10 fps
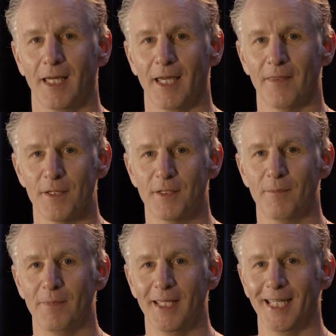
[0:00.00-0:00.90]
And this
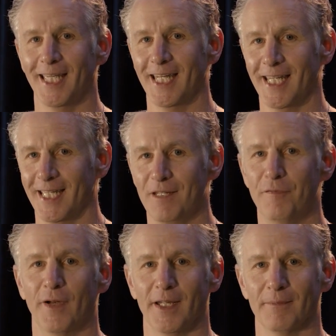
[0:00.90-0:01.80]
can be in any
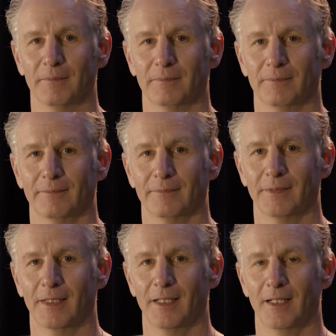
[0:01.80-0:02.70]
frame.
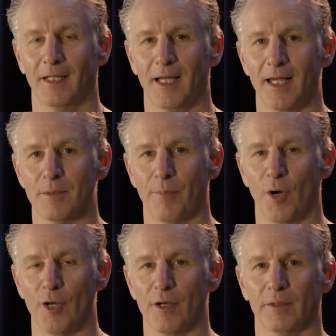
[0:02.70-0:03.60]
As a
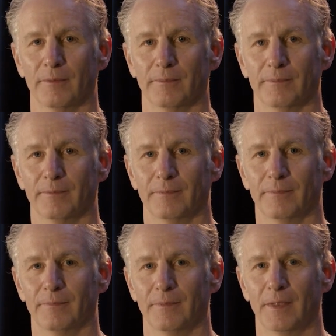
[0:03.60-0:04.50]
partner,
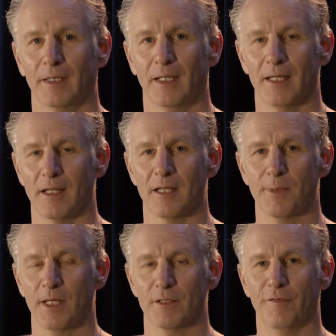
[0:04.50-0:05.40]
as a
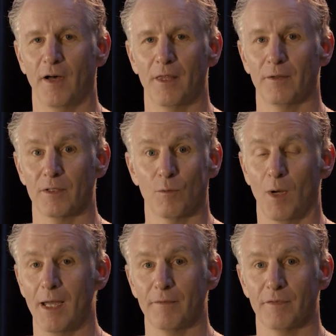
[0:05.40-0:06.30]
husband, as a father, as a
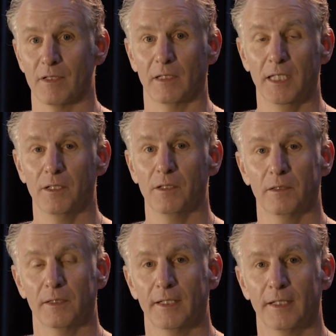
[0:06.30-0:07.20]
wife, as a leader,
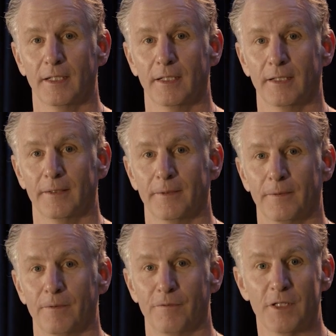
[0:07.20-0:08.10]

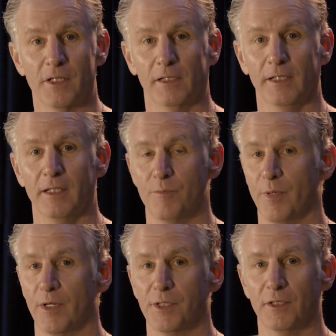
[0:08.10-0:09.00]
physically,
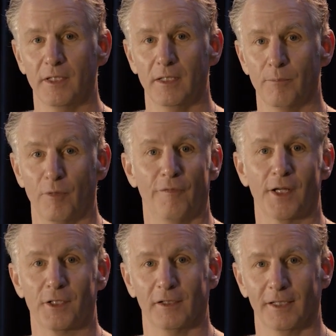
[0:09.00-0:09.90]
spiritually,
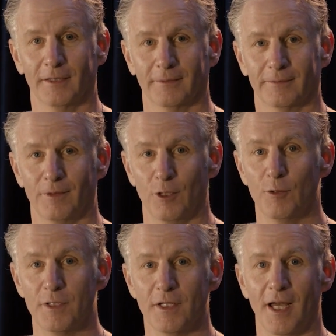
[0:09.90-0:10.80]
professionally.
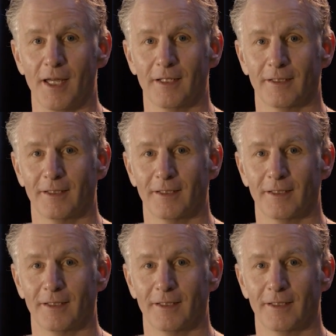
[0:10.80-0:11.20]
You decide.